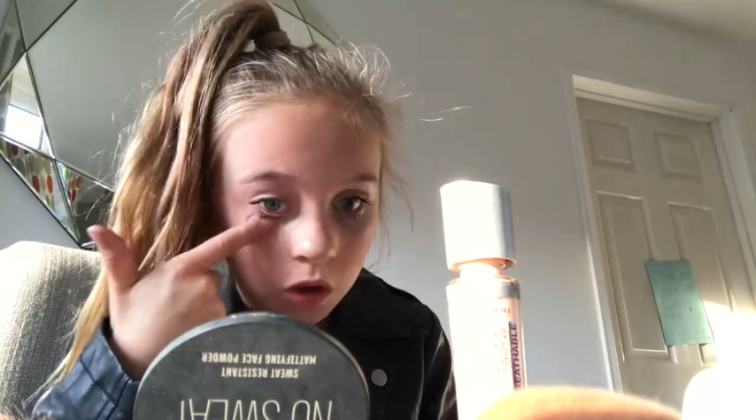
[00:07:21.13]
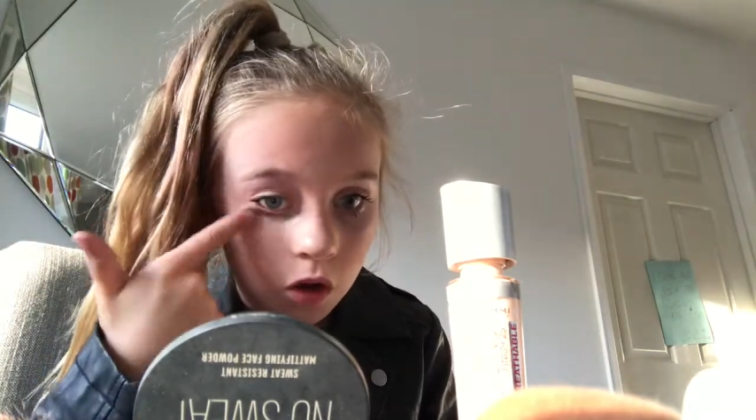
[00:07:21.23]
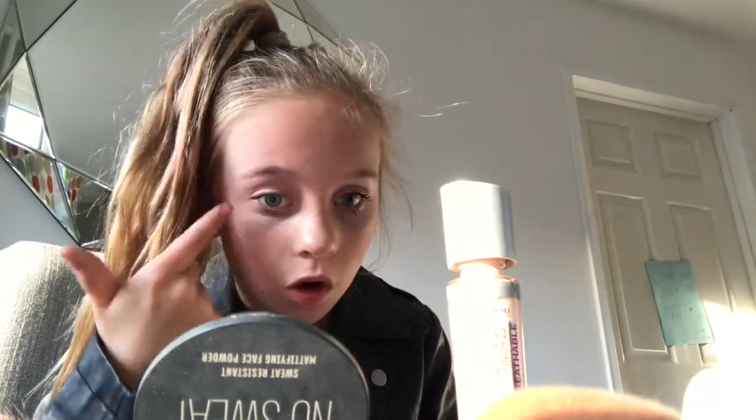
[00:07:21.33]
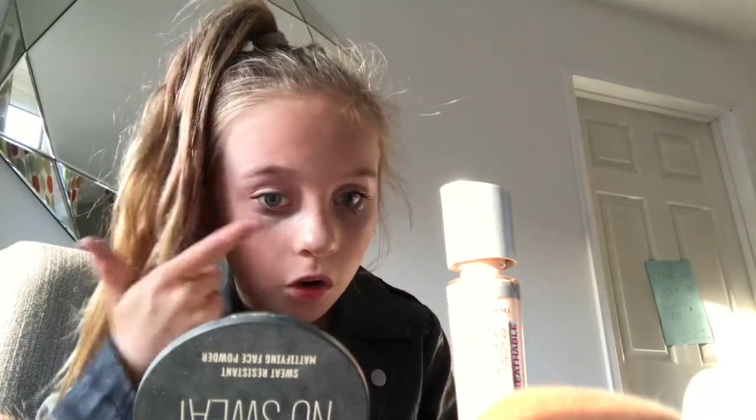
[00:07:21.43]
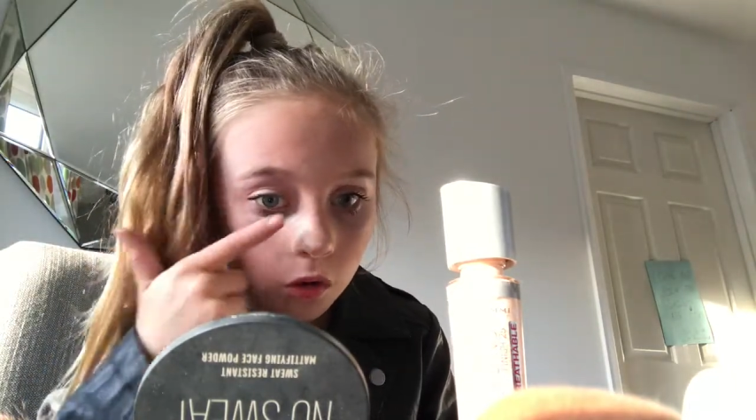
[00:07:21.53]

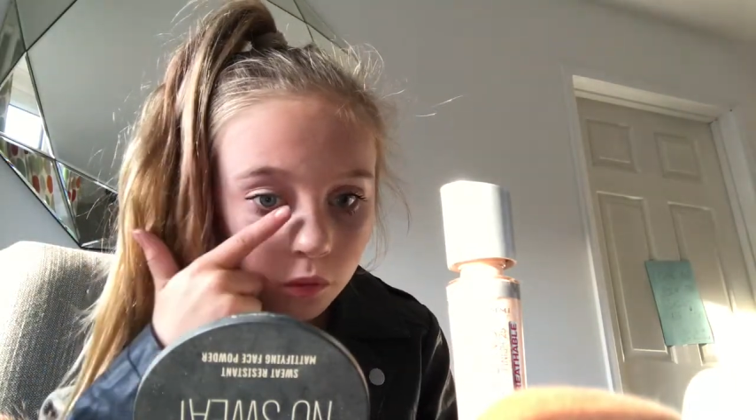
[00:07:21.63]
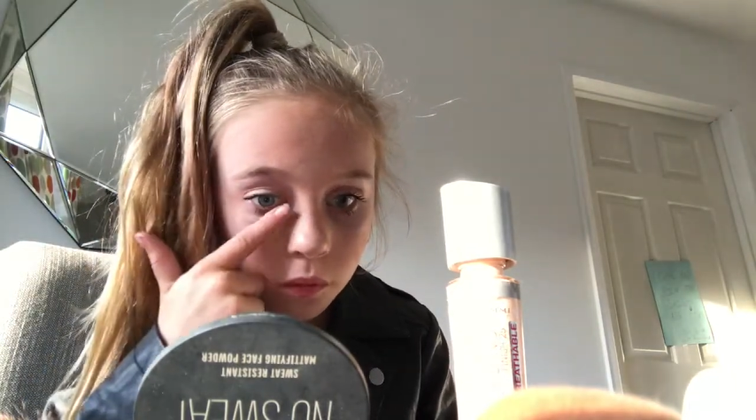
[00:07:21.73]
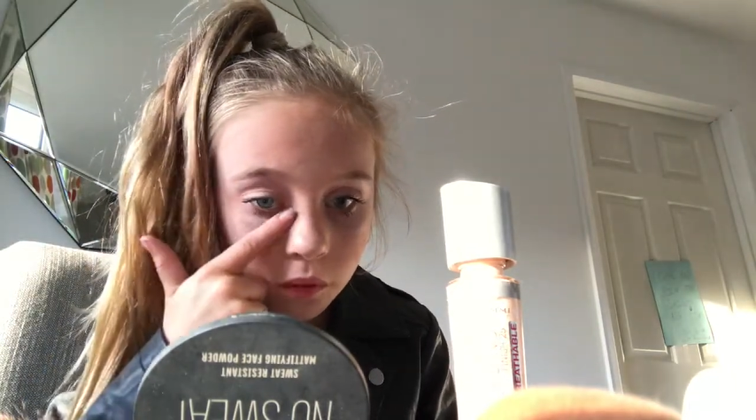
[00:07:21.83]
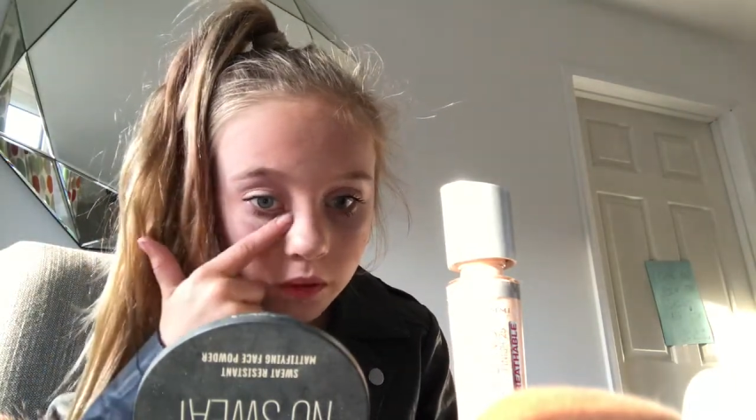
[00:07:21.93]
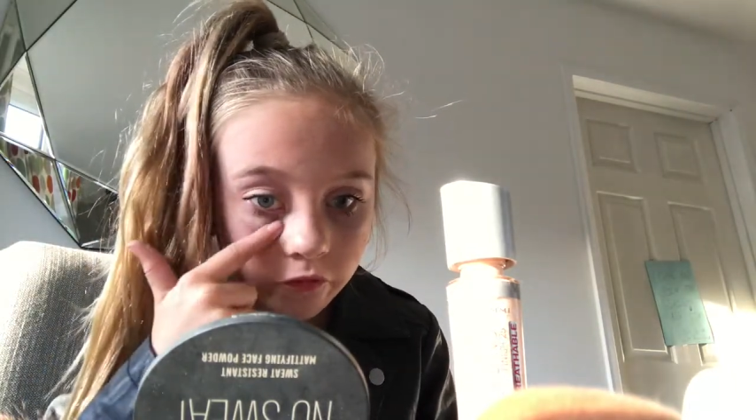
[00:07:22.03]
go
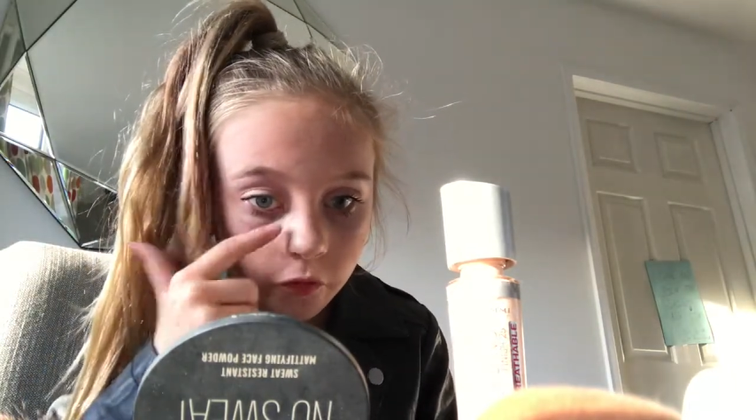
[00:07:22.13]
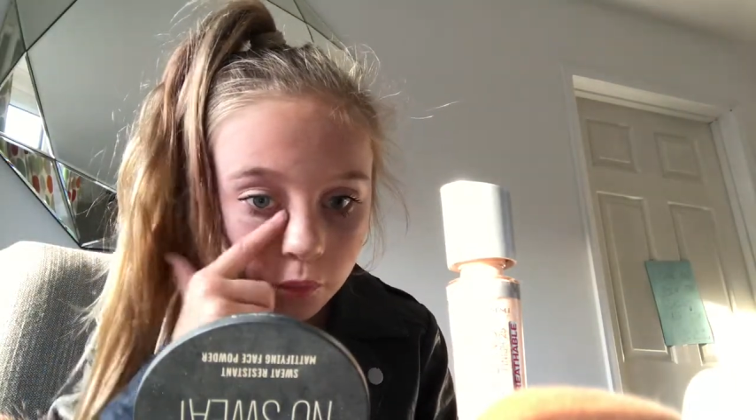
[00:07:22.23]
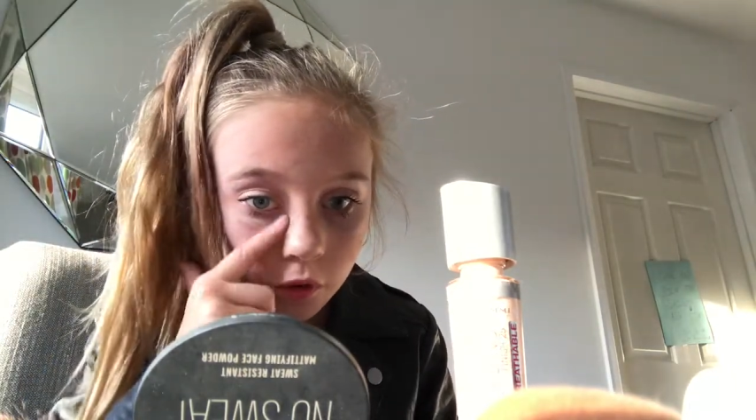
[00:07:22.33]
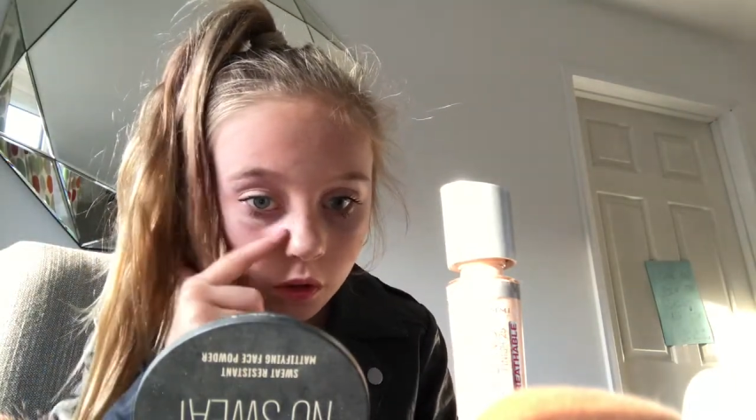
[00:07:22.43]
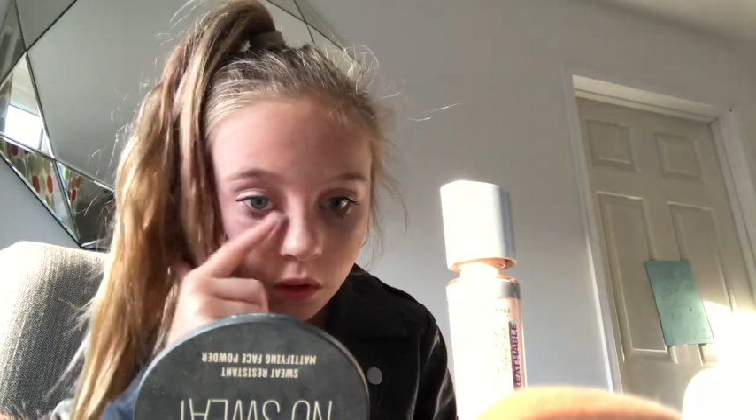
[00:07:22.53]
if you
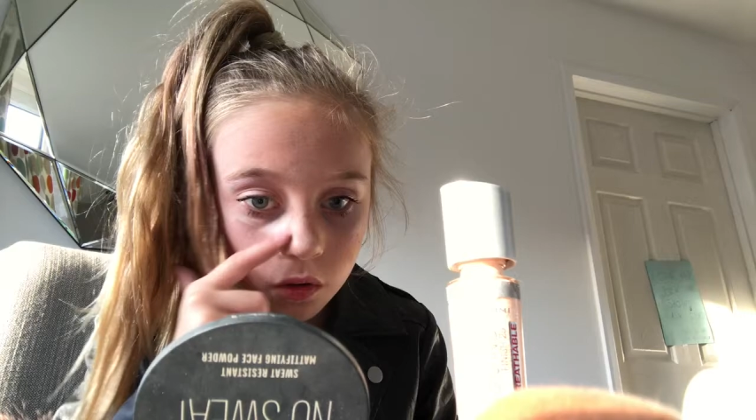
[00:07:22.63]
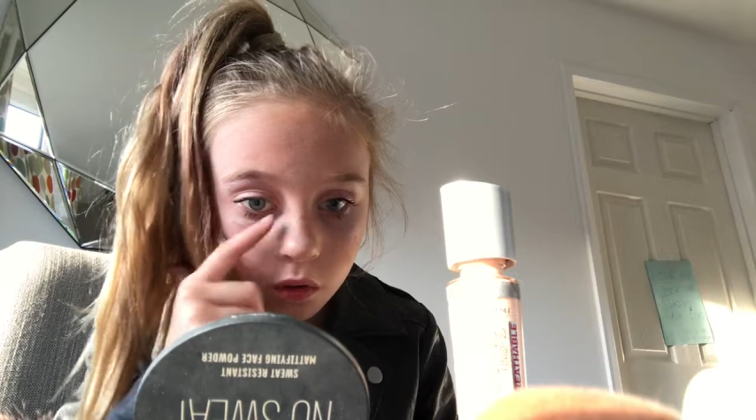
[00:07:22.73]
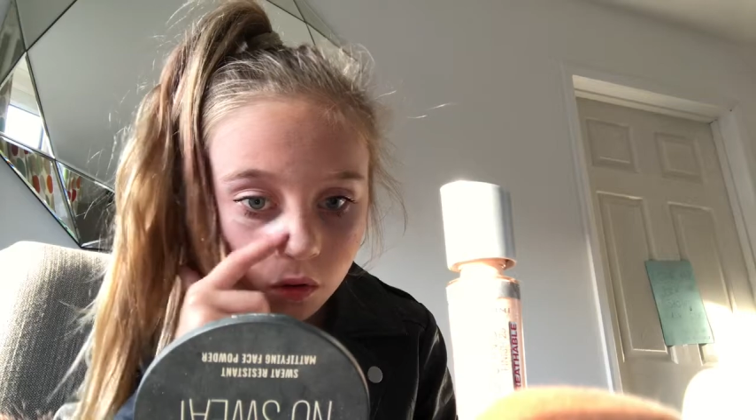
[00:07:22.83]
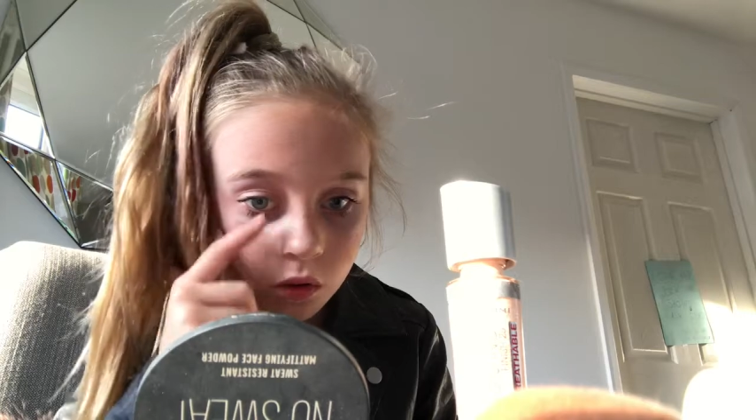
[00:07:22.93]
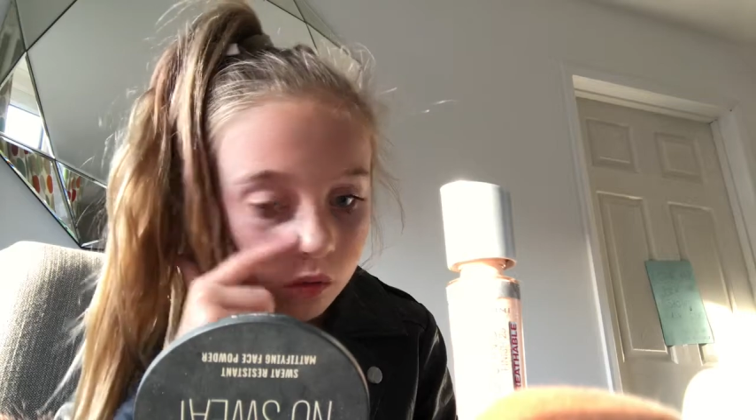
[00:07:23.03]
put like
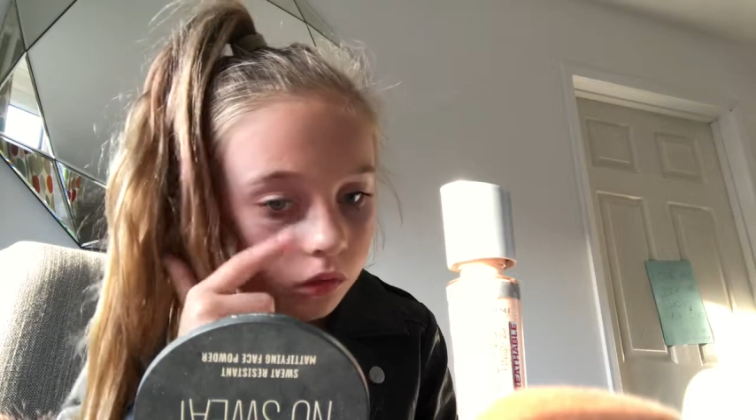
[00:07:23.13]
lots.